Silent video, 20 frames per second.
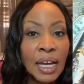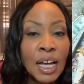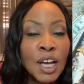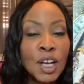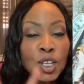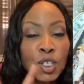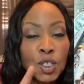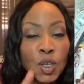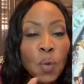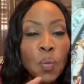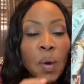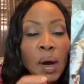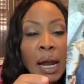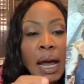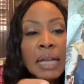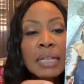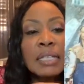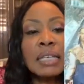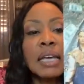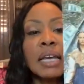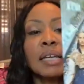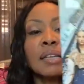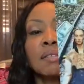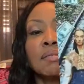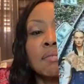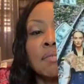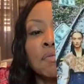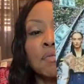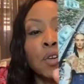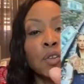So what I did,
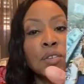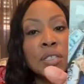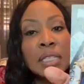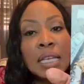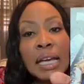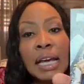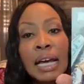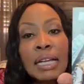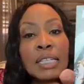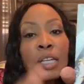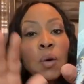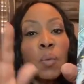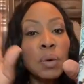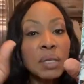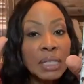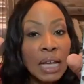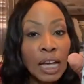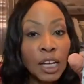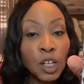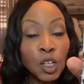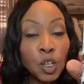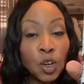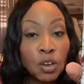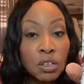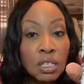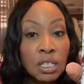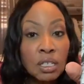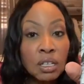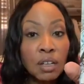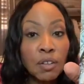first thing I did was I
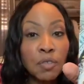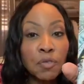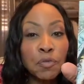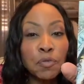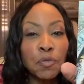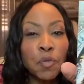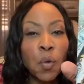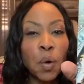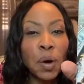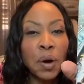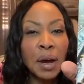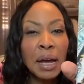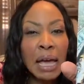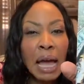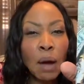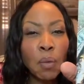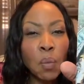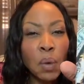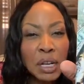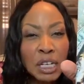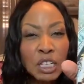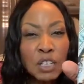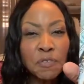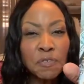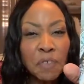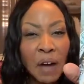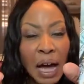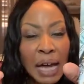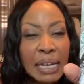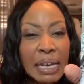wanted to
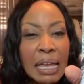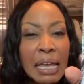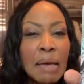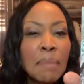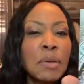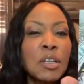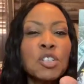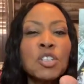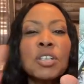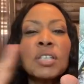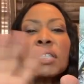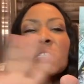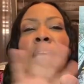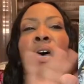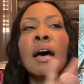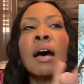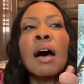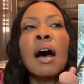find images